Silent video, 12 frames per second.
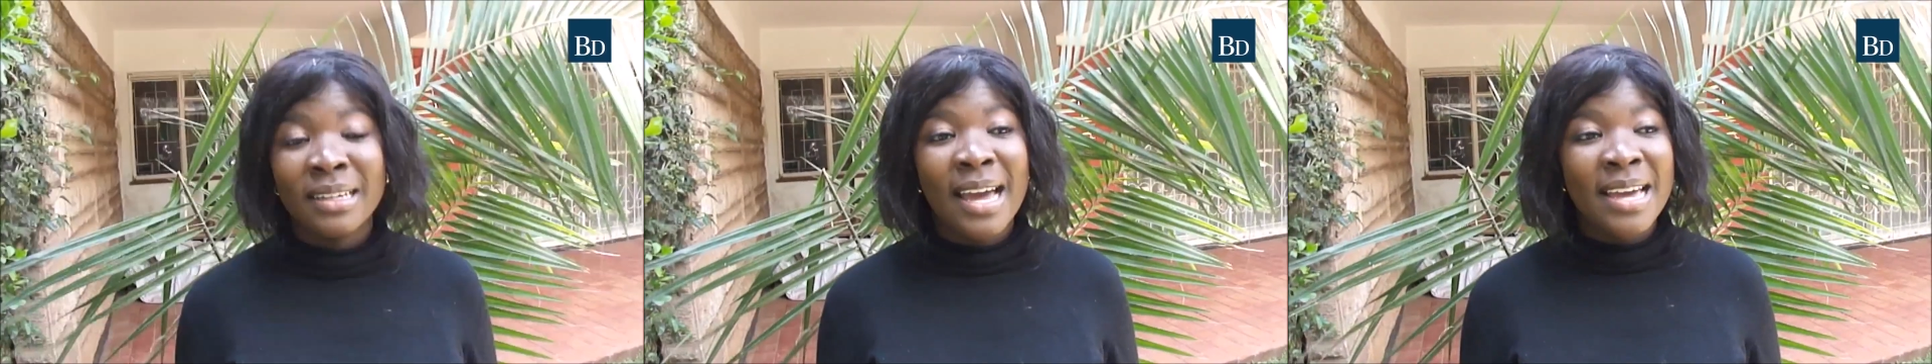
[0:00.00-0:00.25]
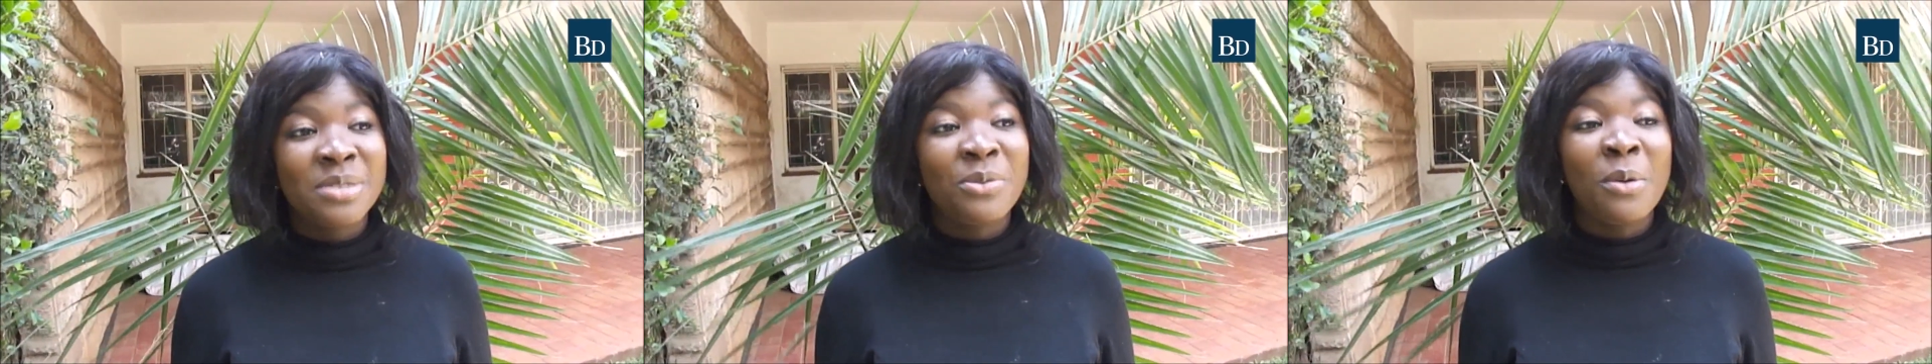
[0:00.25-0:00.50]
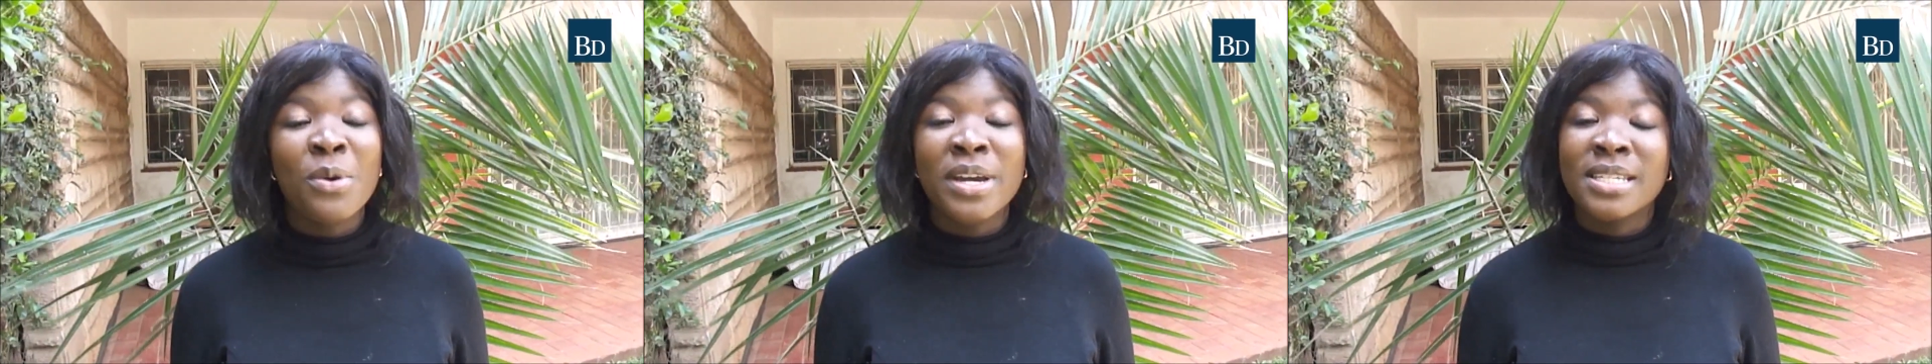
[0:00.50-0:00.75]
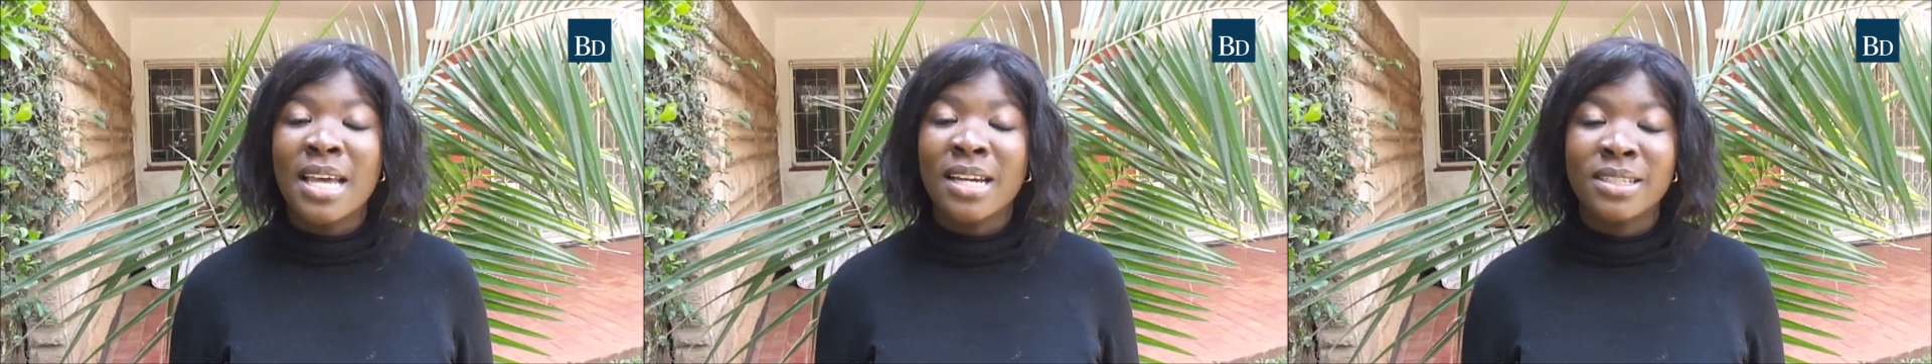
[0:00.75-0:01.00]
Guys, FOMO
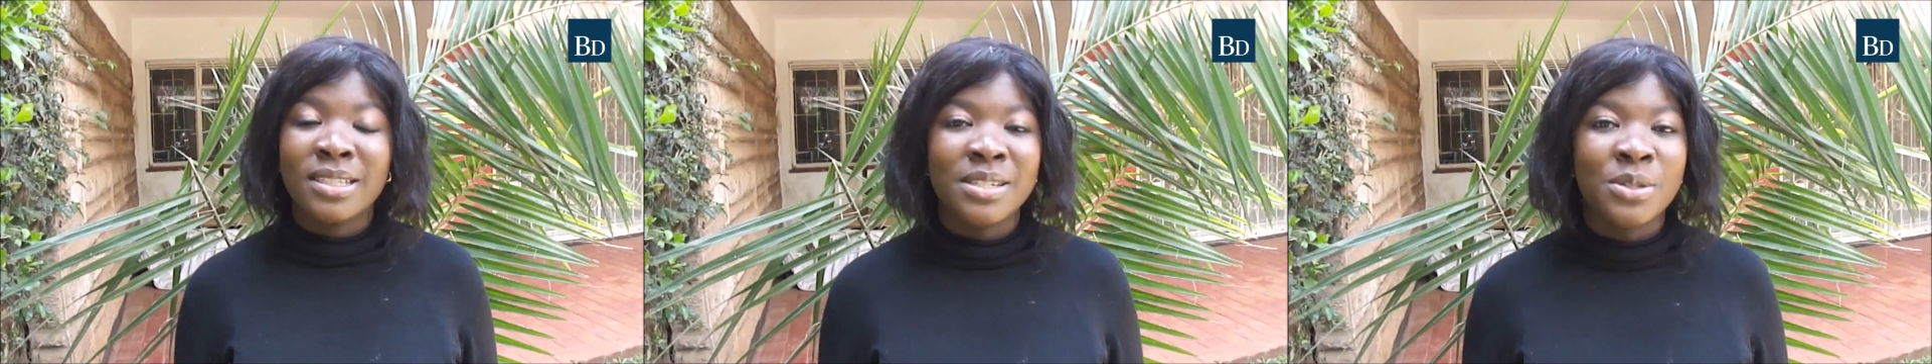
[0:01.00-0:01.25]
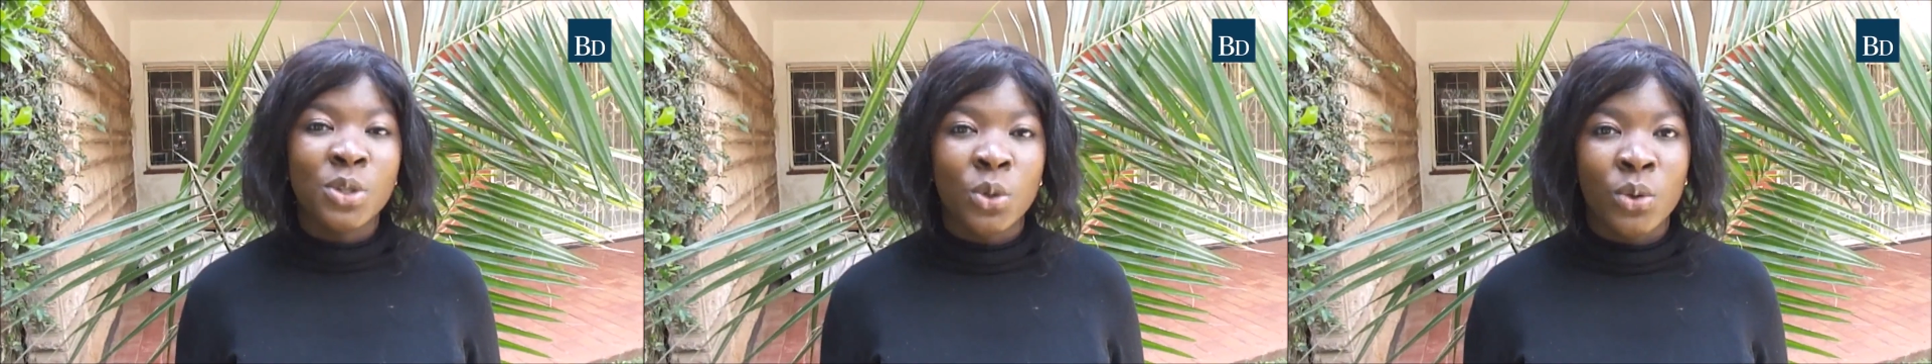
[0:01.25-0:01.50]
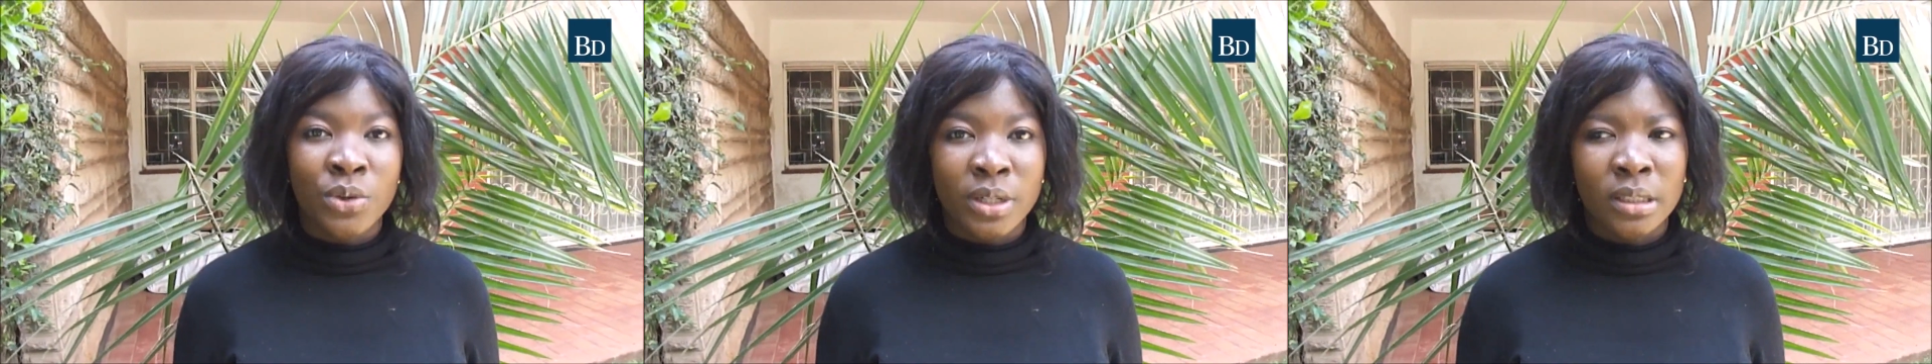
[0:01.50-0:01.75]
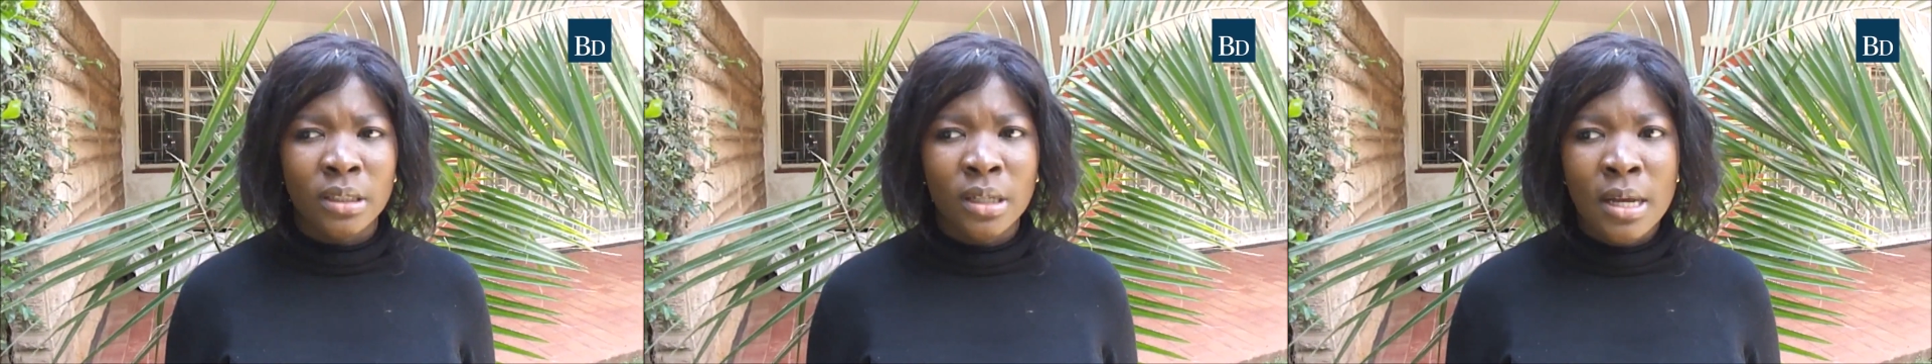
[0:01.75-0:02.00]
is actually so
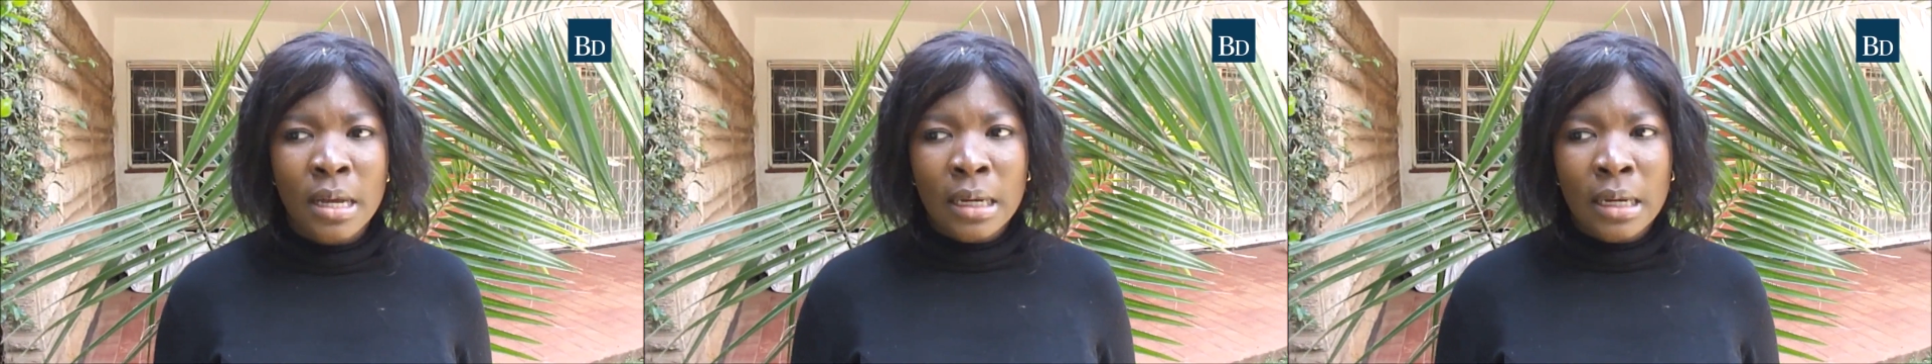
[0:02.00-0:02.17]
real.